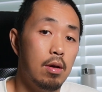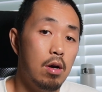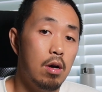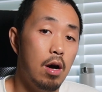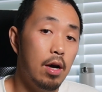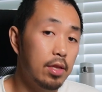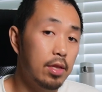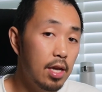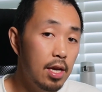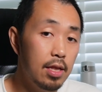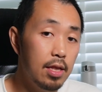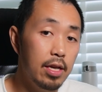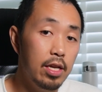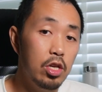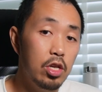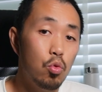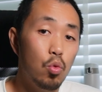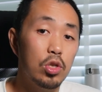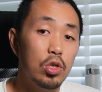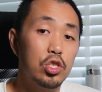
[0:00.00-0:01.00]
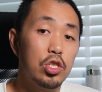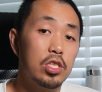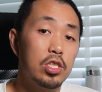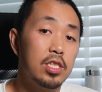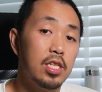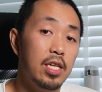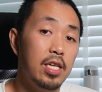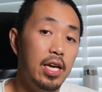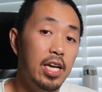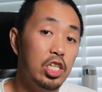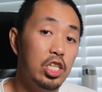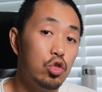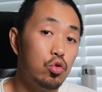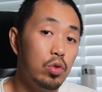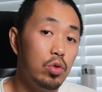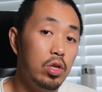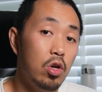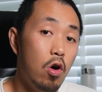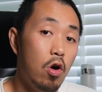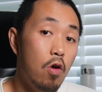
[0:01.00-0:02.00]
Ideally, you want to see a
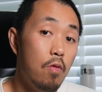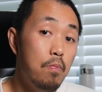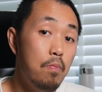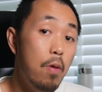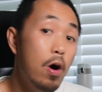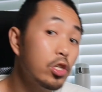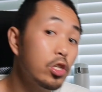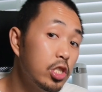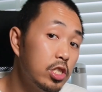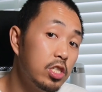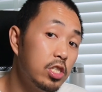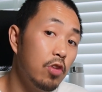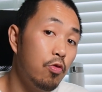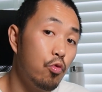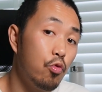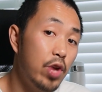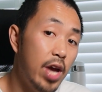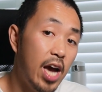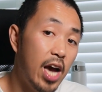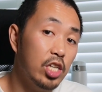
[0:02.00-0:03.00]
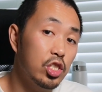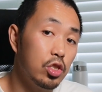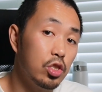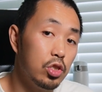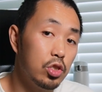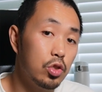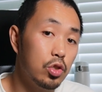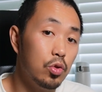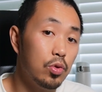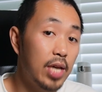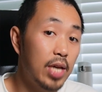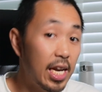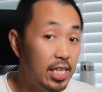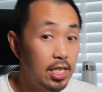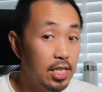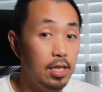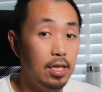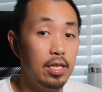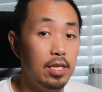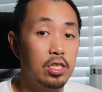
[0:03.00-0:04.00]
history of positive reactions to
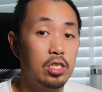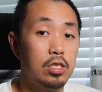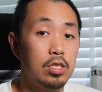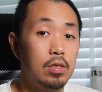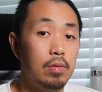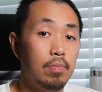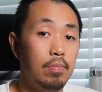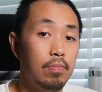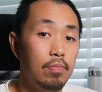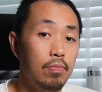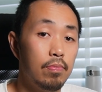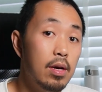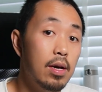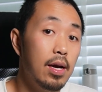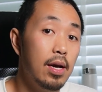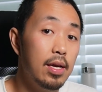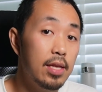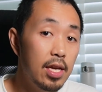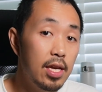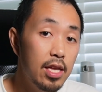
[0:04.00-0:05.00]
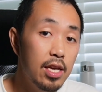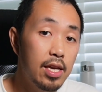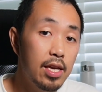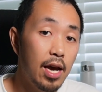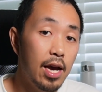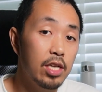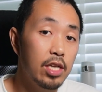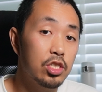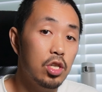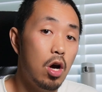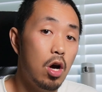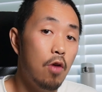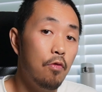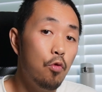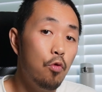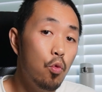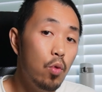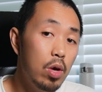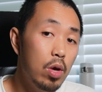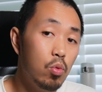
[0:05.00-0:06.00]
catalyst. In any case, I
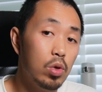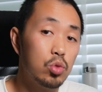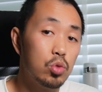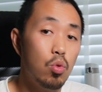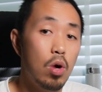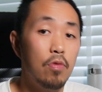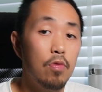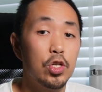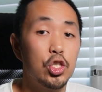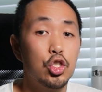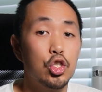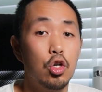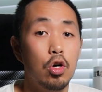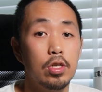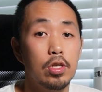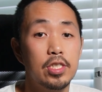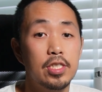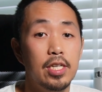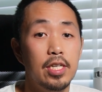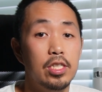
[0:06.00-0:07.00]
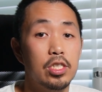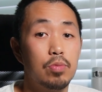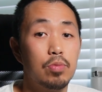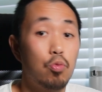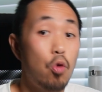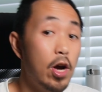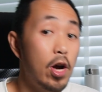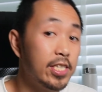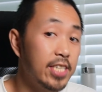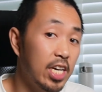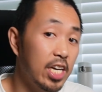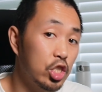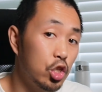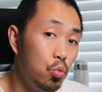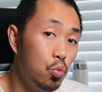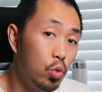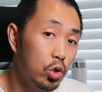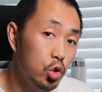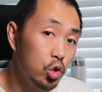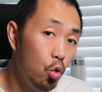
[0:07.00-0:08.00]
thought it was worth a shot since price
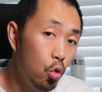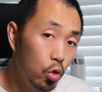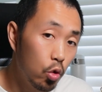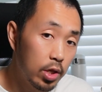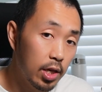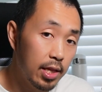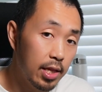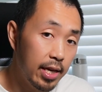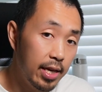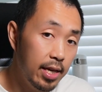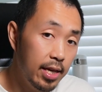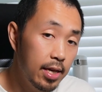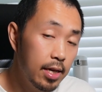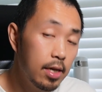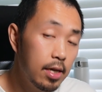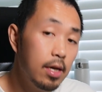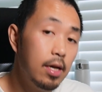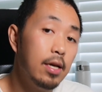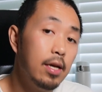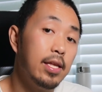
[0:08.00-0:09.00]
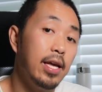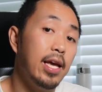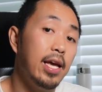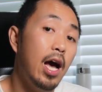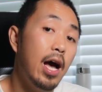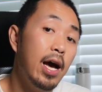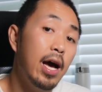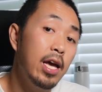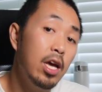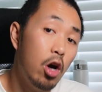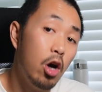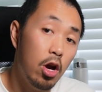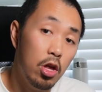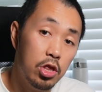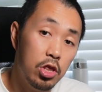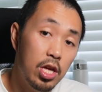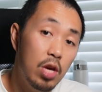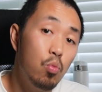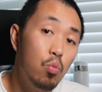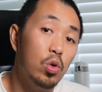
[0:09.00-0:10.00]
action was orderly, the AI
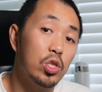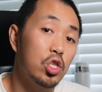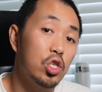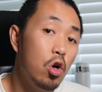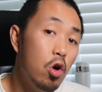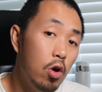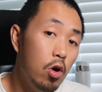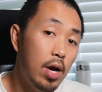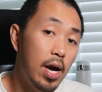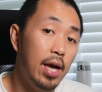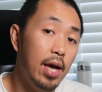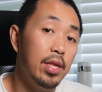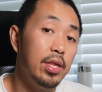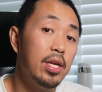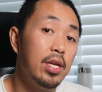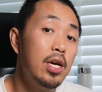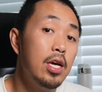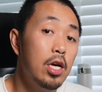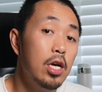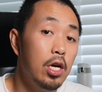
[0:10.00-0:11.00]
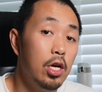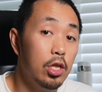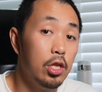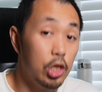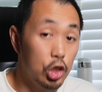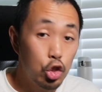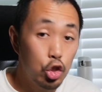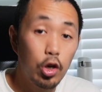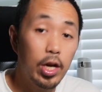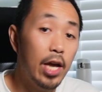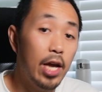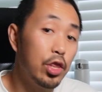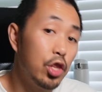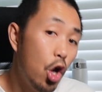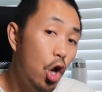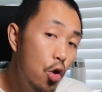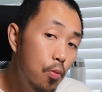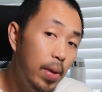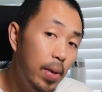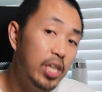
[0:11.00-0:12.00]
theme was hot, and the stock had
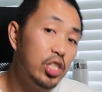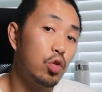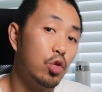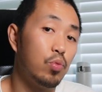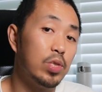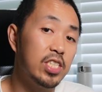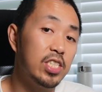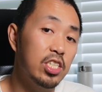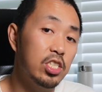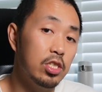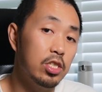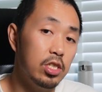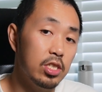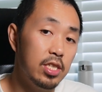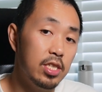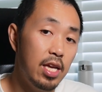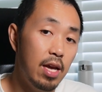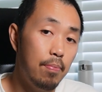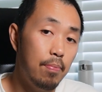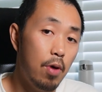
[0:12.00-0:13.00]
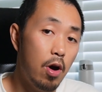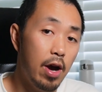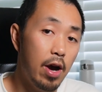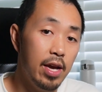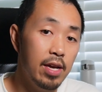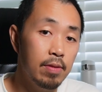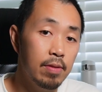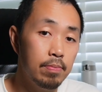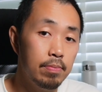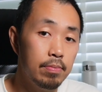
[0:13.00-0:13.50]
no major resistance nearby.